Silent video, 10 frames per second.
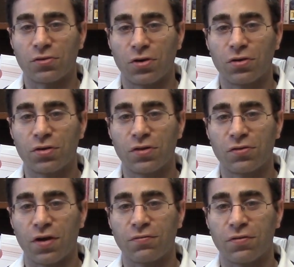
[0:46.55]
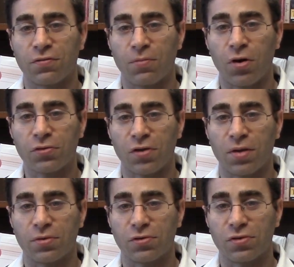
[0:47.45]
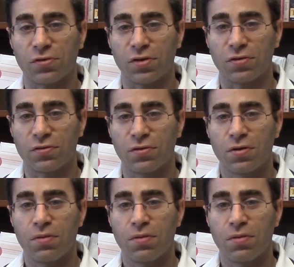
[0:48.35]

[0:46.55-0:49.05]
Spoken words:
currently suffer from Alzheimer's disease,